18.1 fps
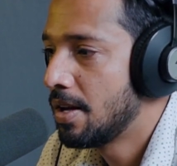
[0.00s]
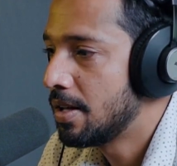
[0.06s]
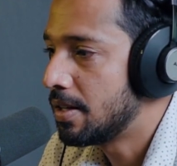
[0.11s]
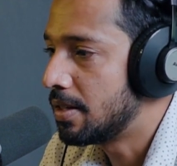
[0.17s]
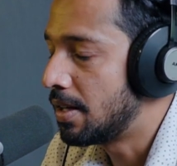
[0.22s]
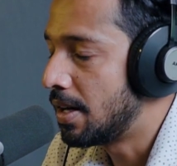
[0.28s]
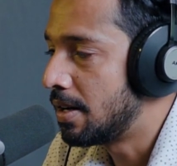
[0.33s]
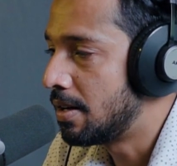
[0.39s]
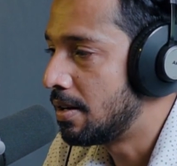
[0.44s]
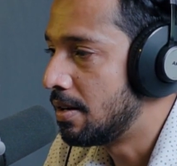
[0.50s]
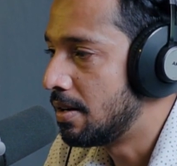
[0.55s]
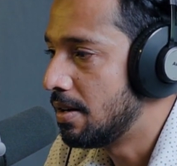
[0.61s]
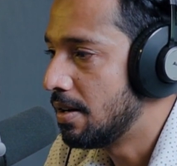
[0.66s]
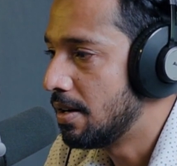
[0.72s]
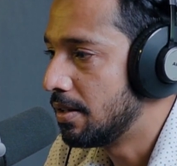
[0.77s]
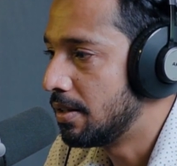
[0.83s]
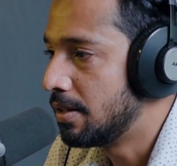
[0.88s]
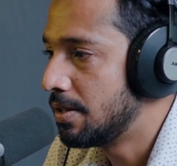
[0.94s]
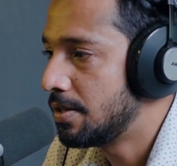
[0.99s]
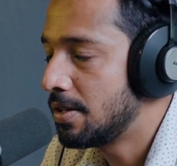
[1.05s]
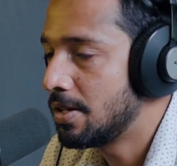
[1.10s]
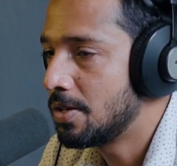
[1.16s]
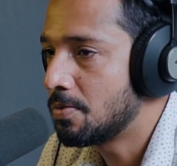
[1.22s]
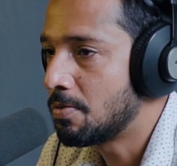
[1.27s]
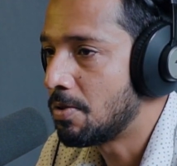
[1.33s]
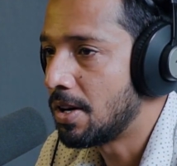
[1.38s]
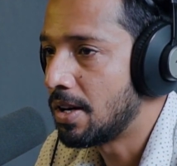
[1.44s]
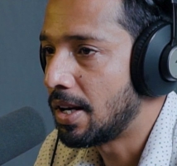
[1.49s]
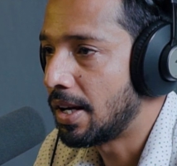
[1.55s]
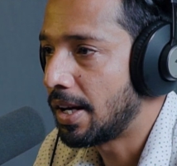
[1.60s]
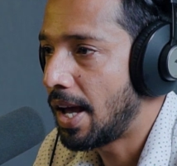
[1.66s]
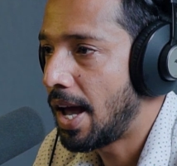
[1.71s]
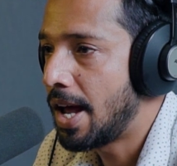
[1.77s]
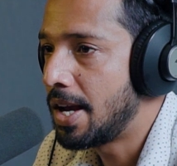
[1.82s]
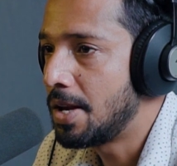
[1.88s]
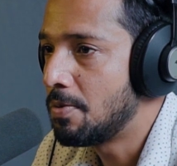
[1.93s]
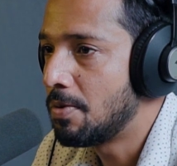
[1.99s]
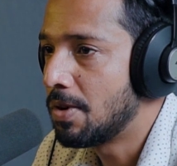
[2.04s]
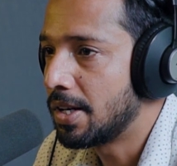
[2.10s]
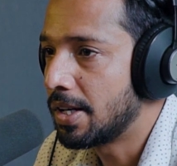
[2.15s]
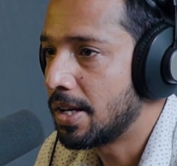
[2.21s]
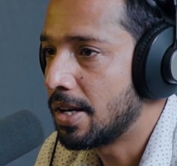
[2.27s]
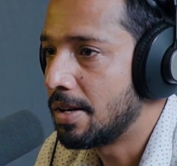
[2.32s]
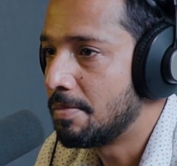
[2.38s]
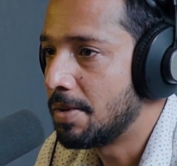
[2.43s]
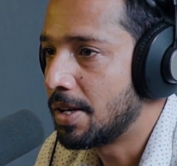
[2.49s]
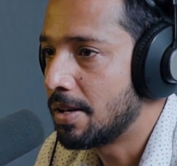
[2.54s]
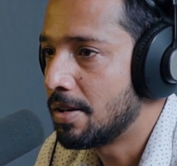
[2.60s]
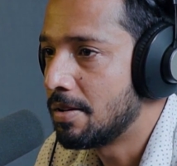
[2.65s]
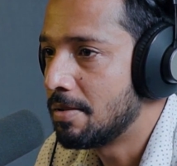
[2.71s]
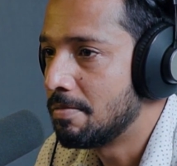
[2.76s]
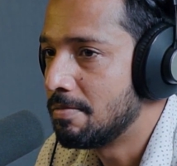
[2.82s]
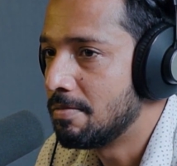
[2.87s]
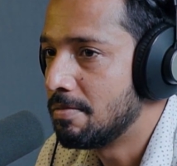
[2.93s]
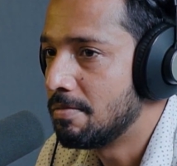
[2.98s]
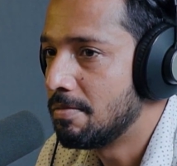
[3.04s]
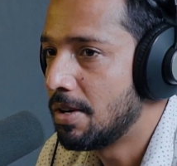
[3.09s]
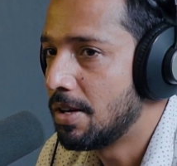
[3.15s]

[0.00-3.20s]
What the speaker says: then this is where anyone can become